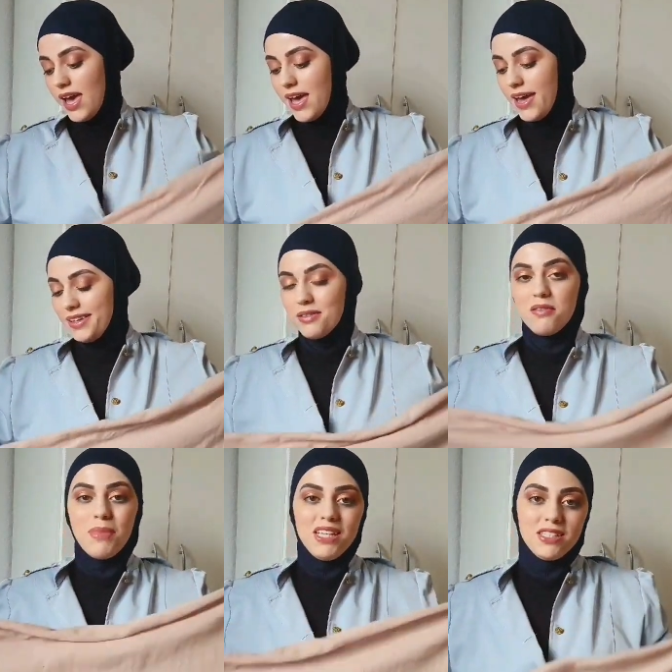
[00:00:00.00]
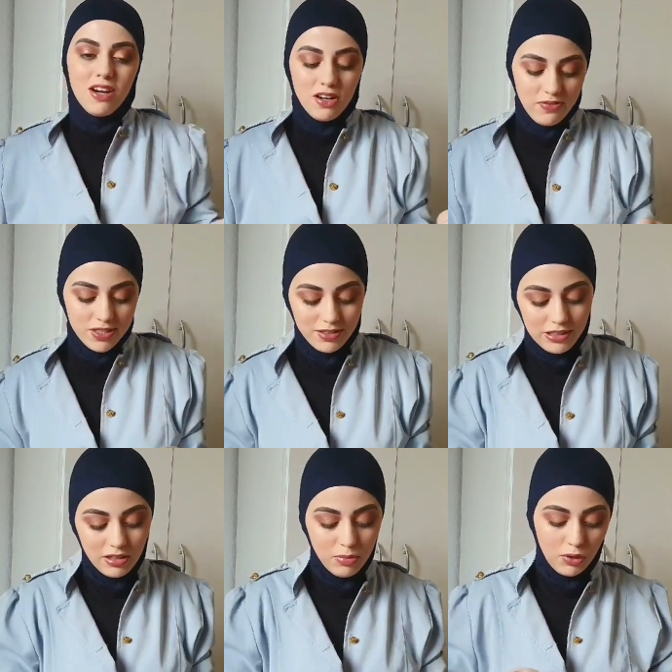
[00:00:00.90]
and my scarf is
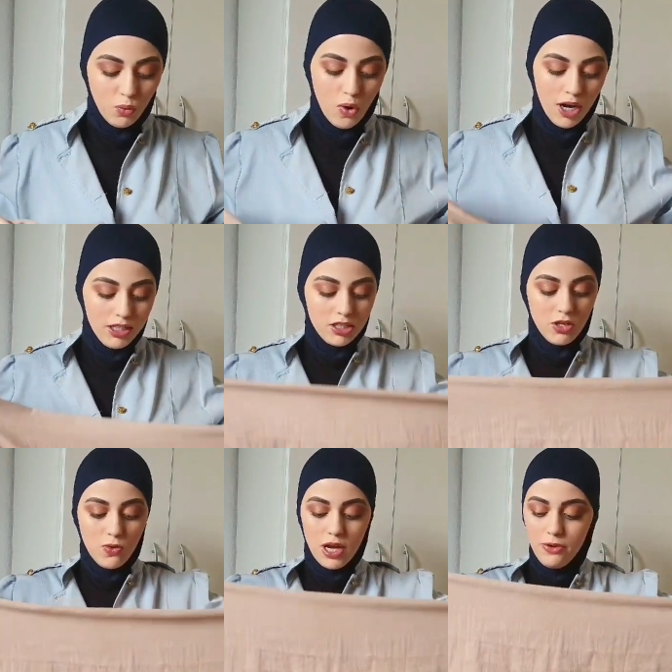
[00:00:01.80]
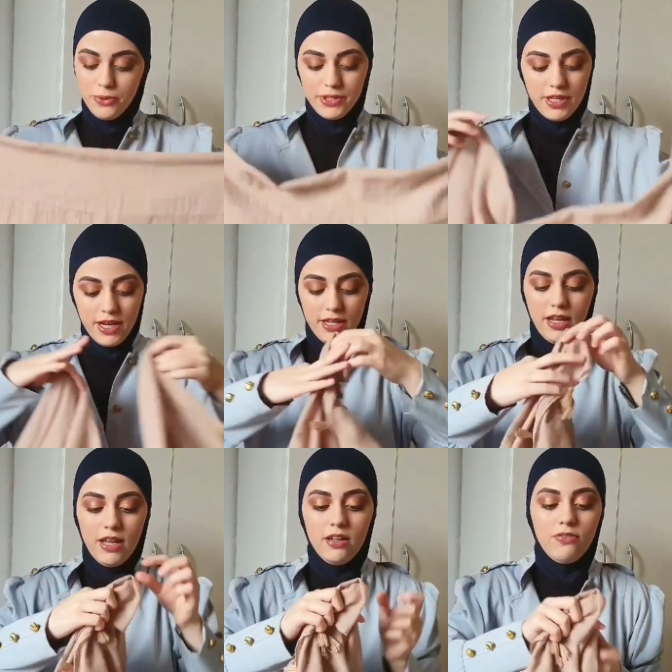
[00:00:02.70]
a little bit wide, so I went
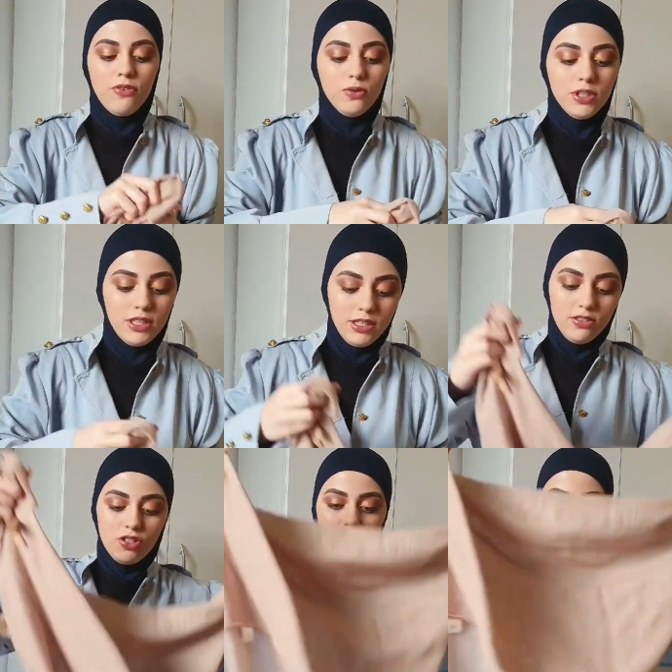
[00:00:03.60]
ahead and folded it